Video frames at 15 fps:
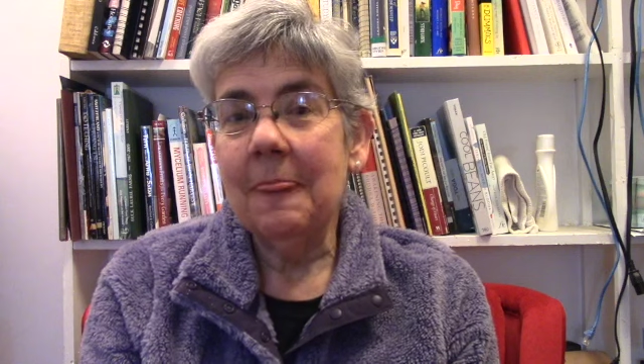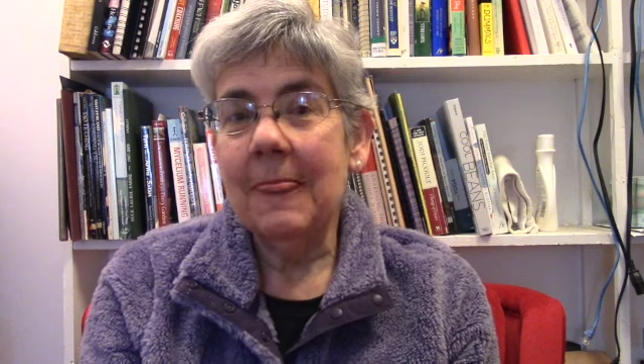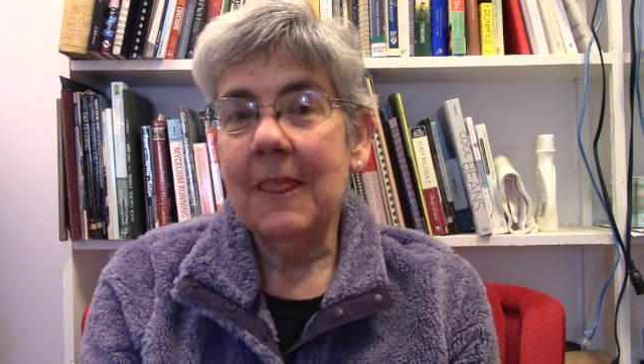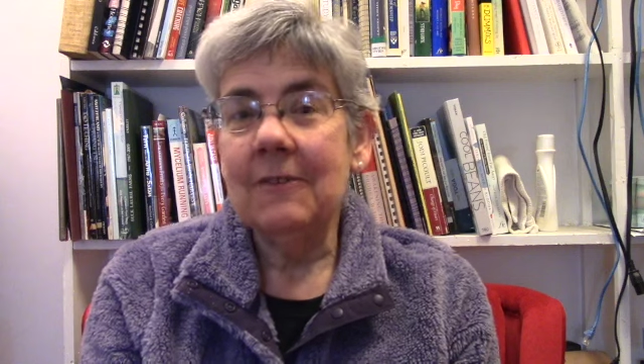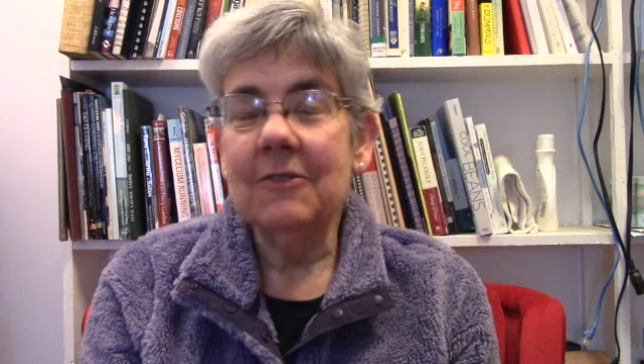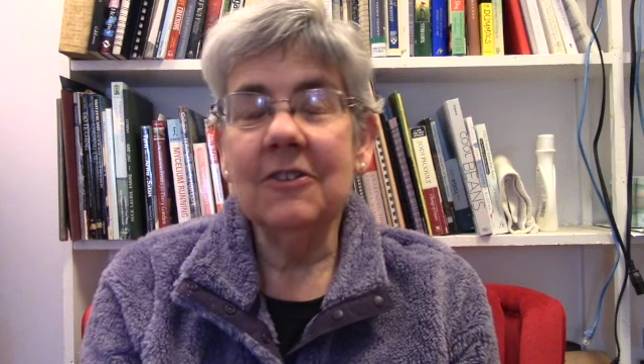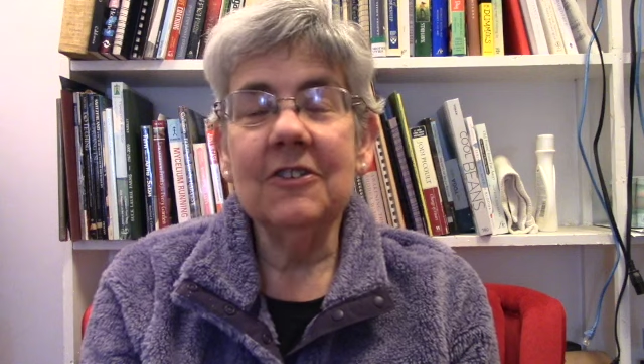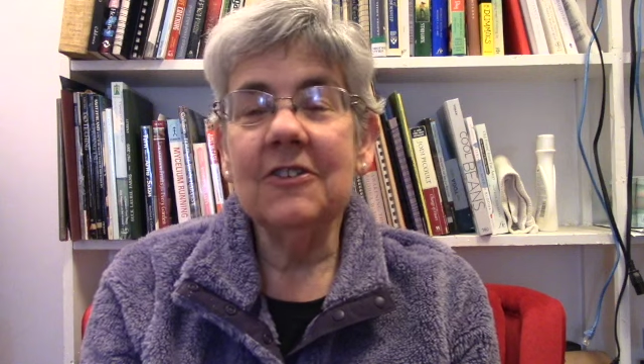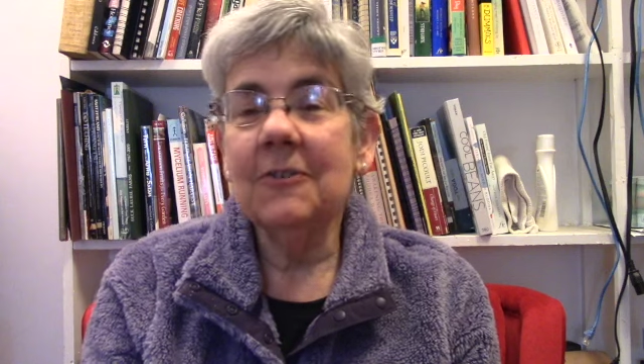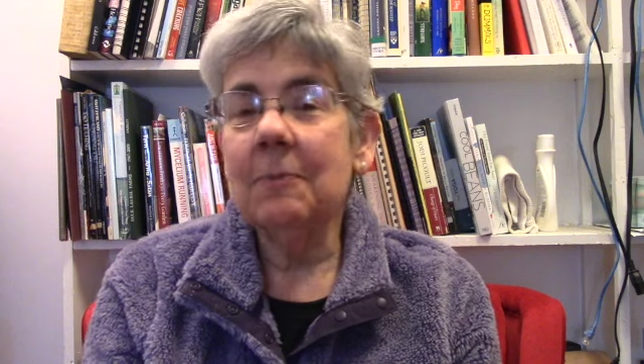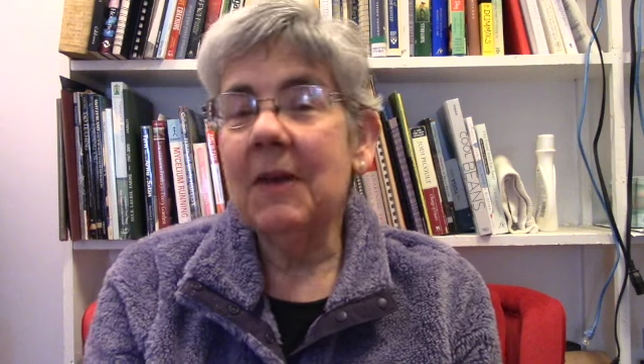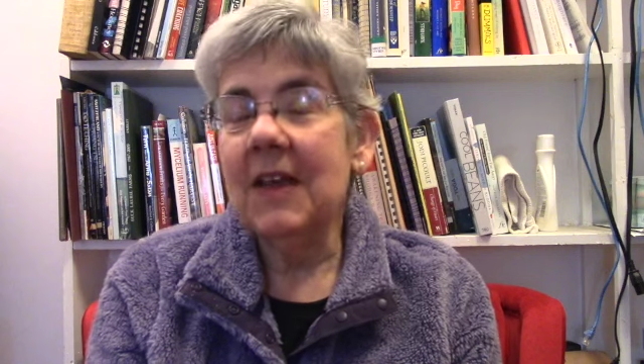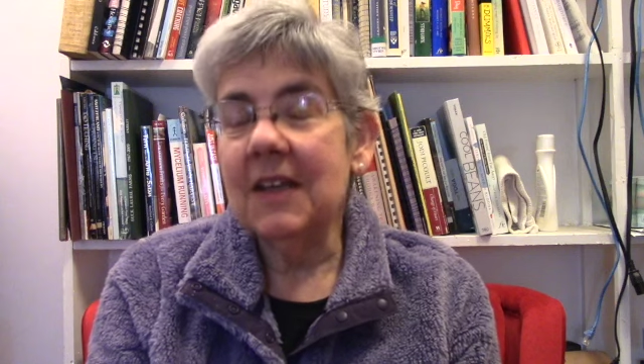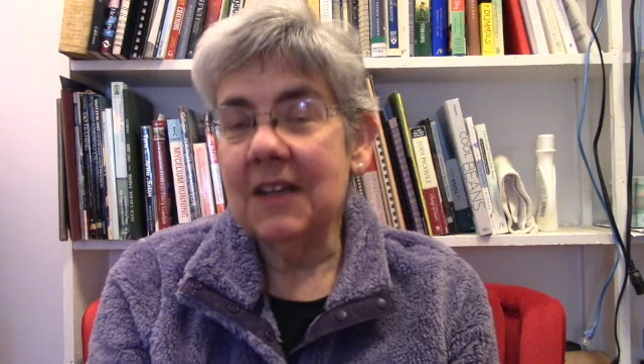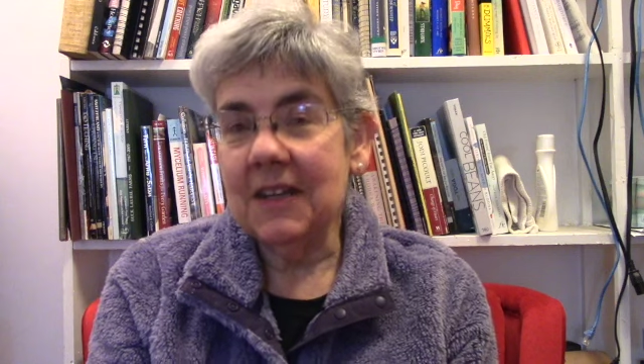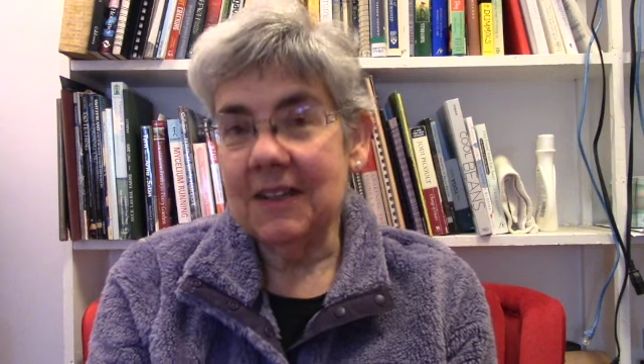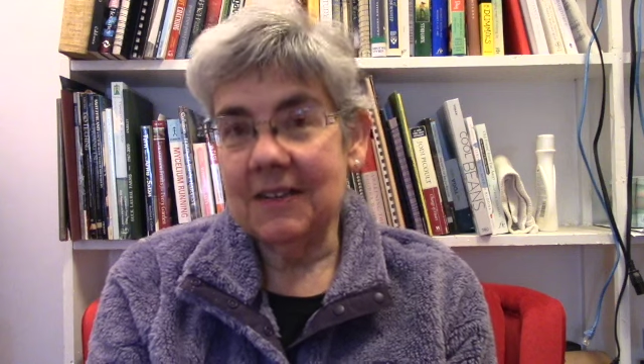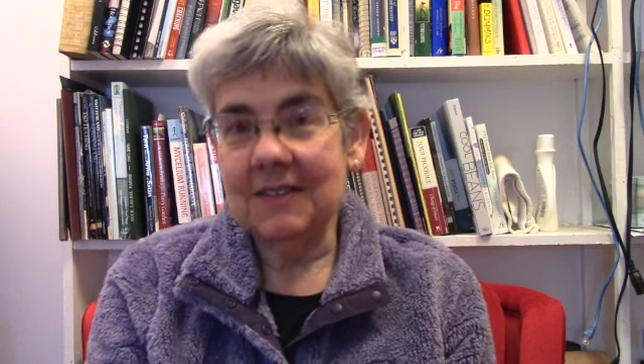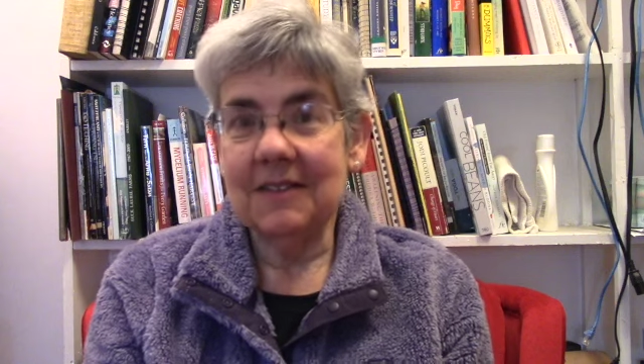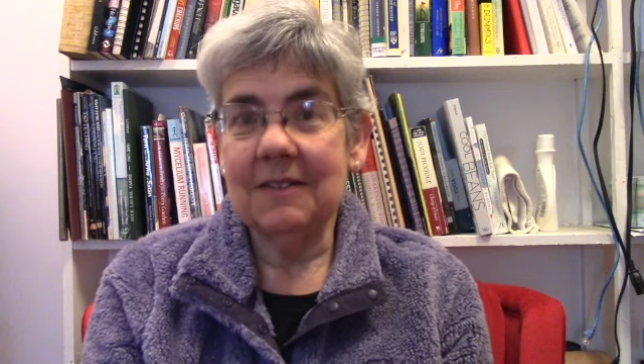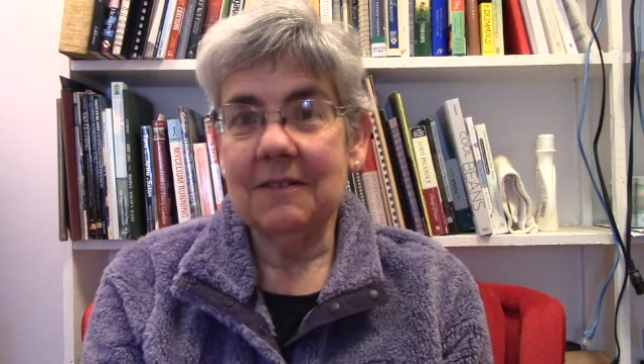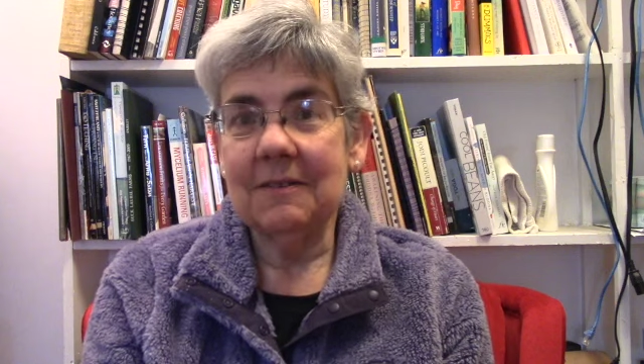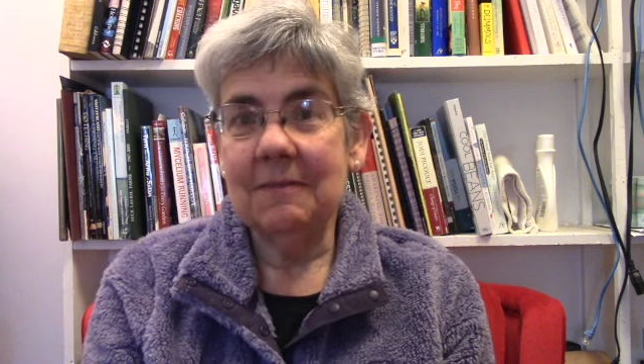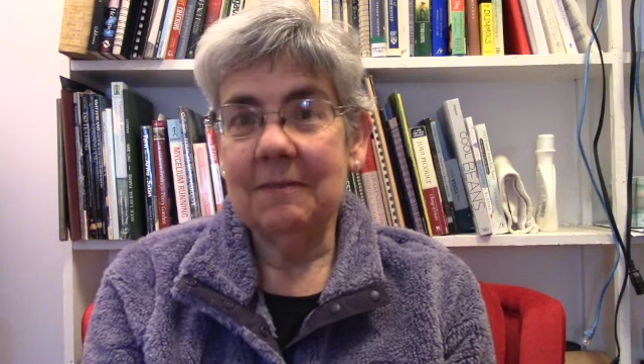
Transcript: for just pennies.